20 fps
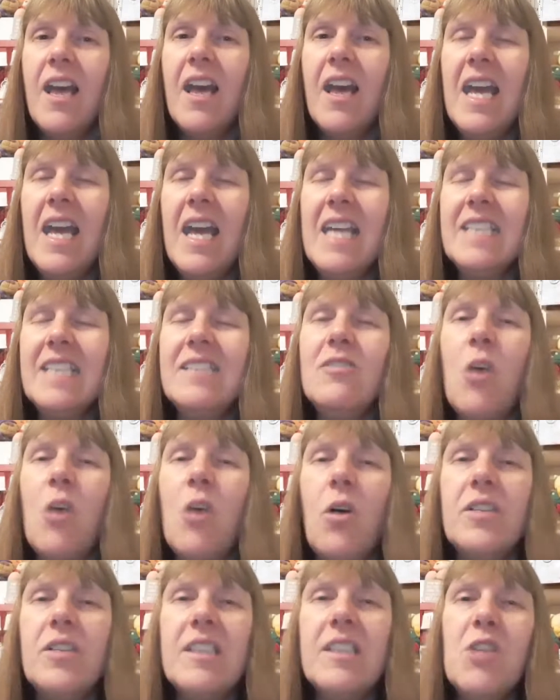It's
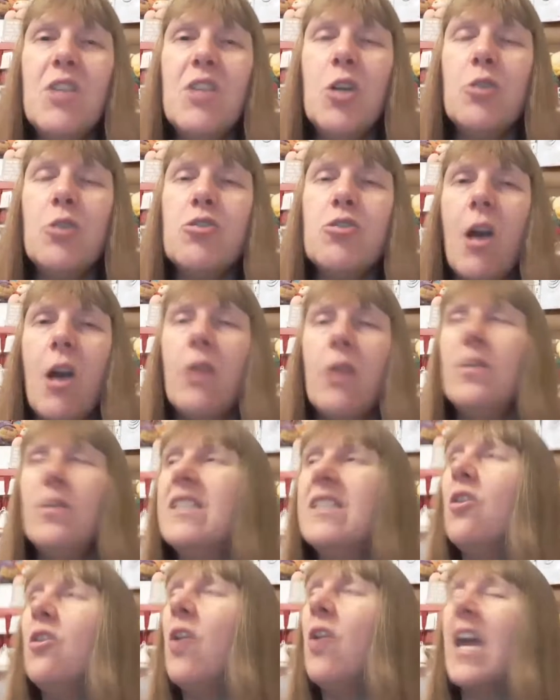not something you can try on.
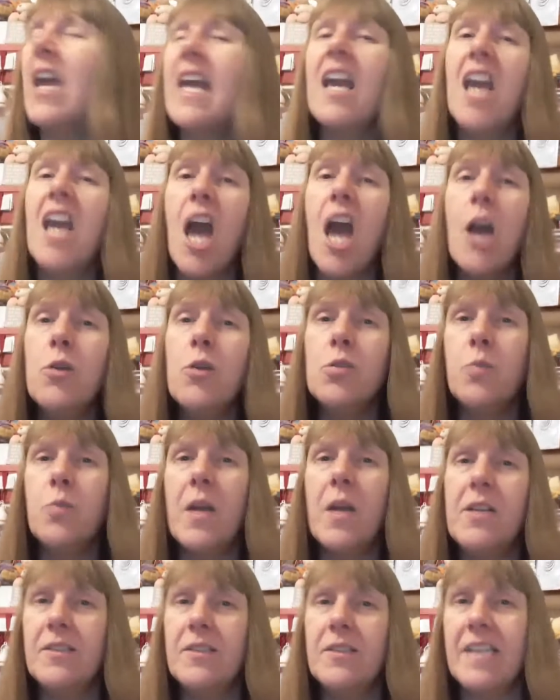It's not like a coat
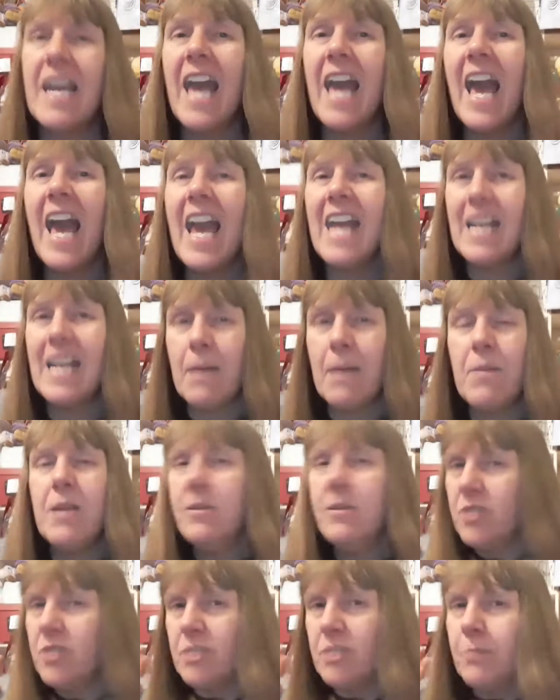where you say, hey, let
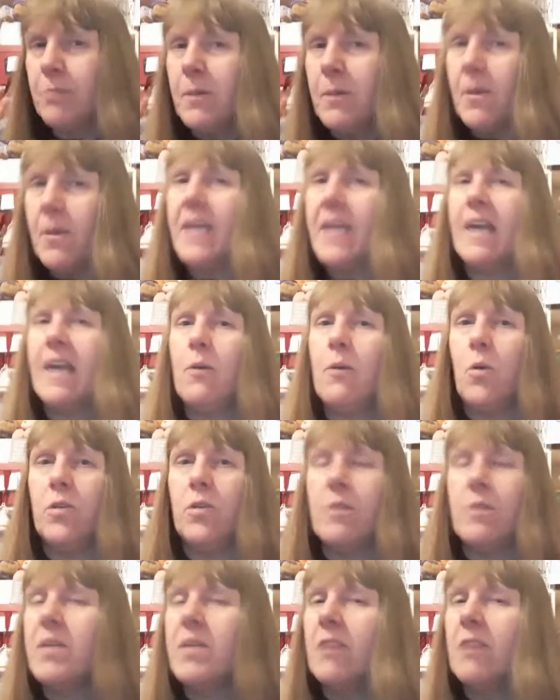me just put my coat
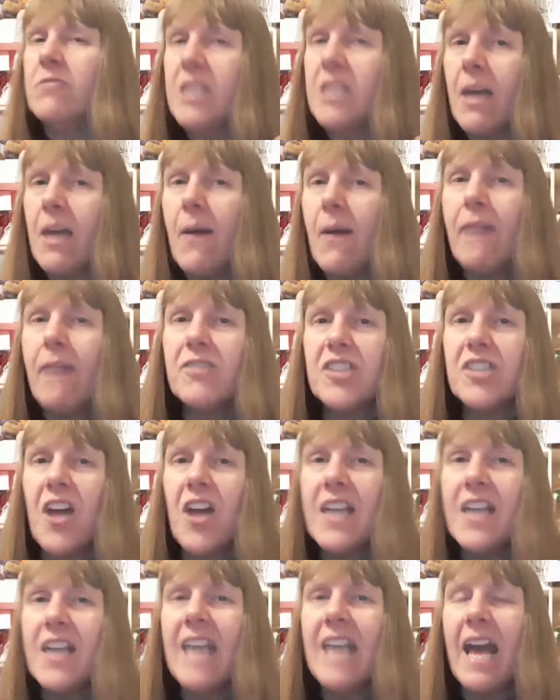on. I'm going to go
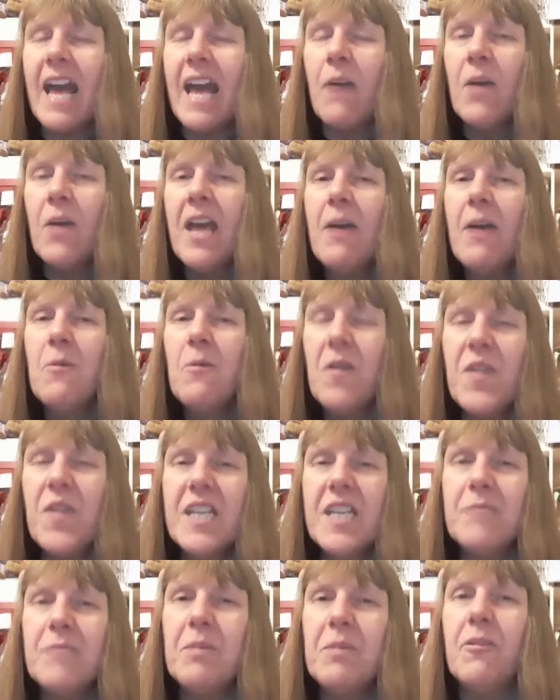outside now with
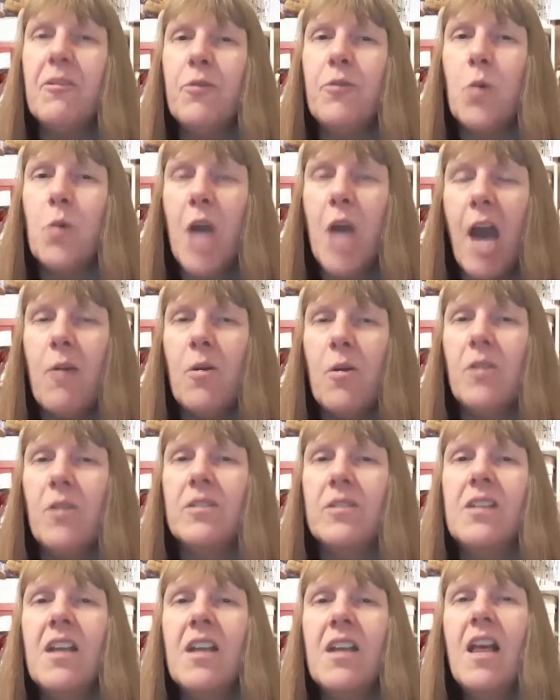this beautiful coat
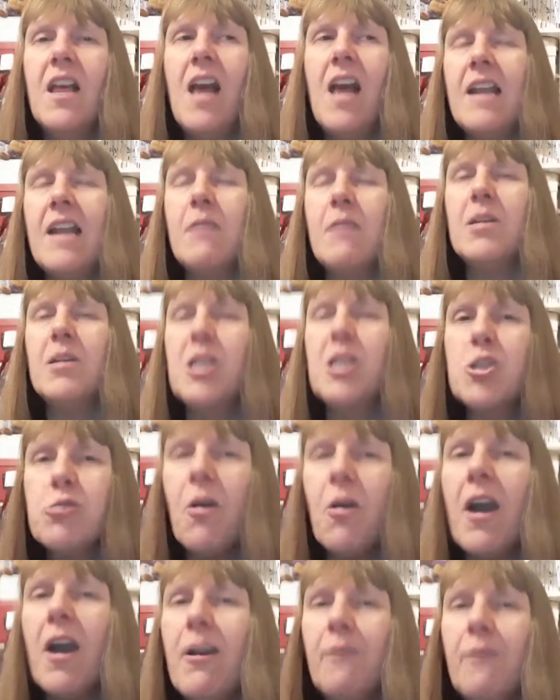on, and I'm going to
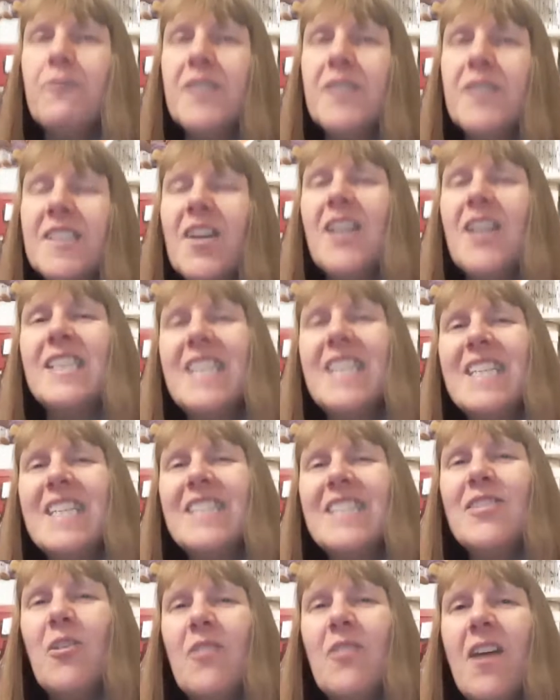try it on for size.
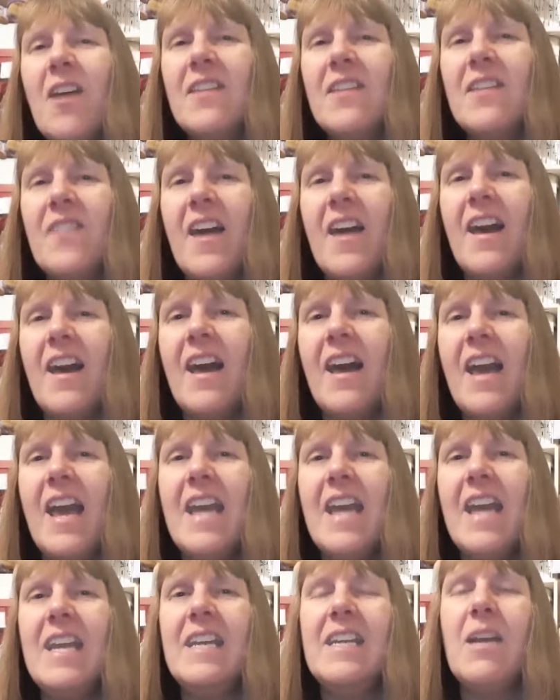It's not like that.
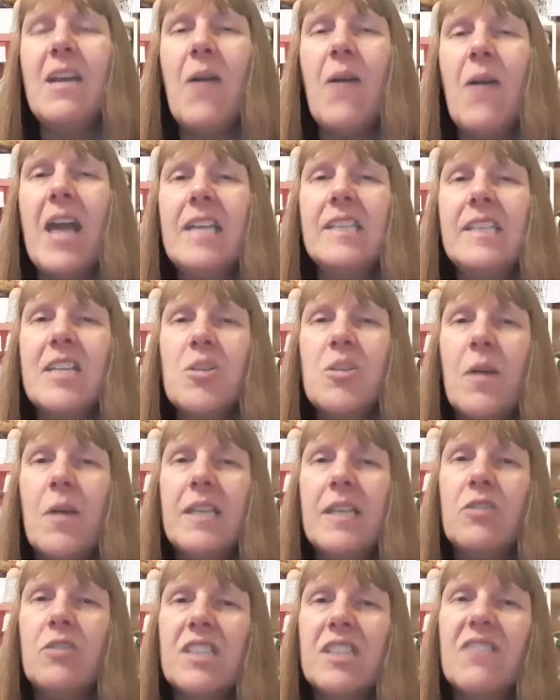You know,
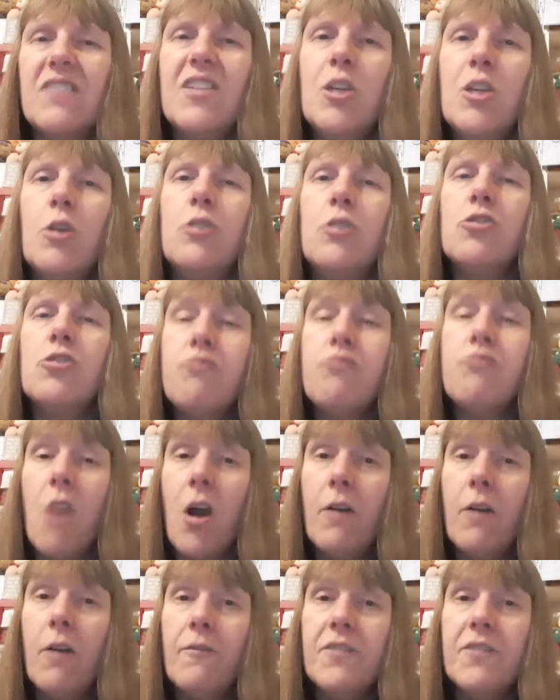asexuality is not something you can
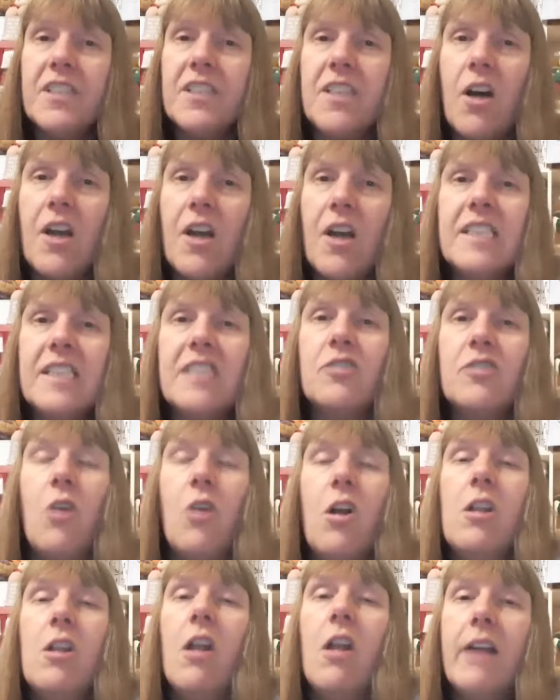try on for size. It's
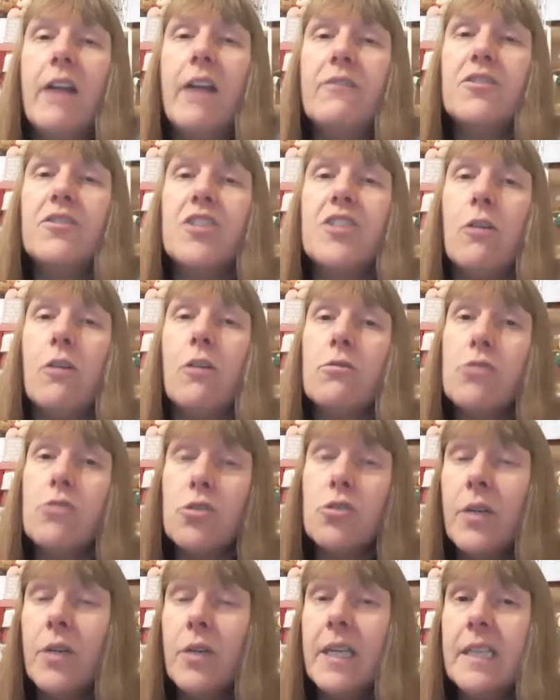not a lifestyle
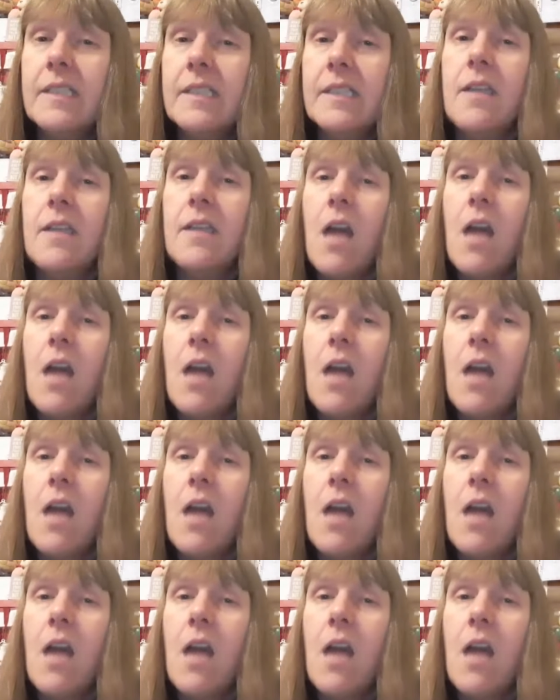choice.